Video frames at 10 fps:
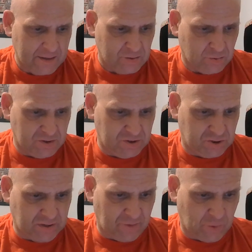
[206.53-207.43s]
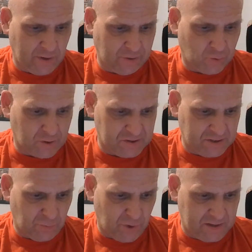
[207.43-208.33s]
So let's just have a quick look and see
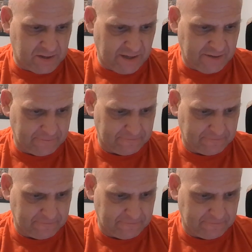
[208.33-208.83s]
what he said.